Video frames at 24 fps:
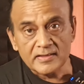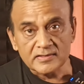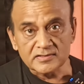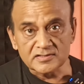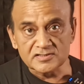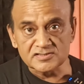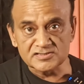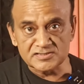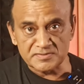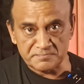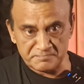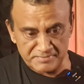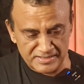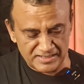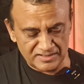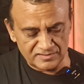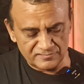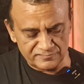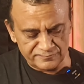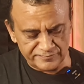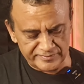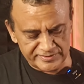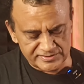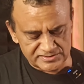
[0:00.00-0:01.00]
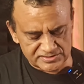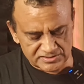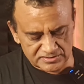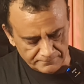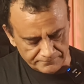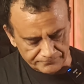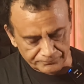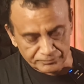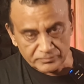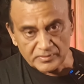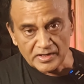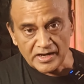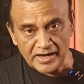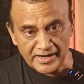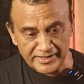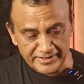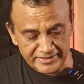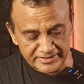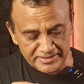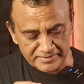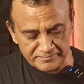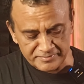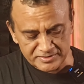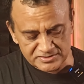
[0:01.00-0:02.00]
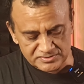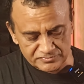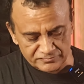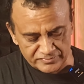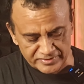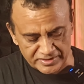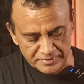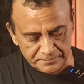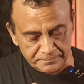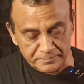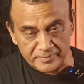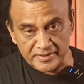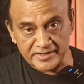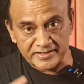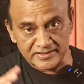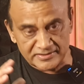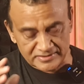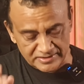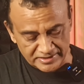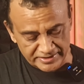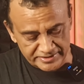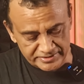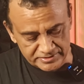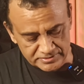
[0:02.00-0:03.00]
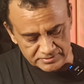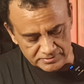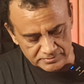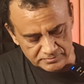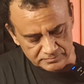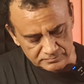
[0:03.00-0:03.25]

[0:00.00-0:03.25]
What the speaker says: This is the main feature, and it emits a very bright light.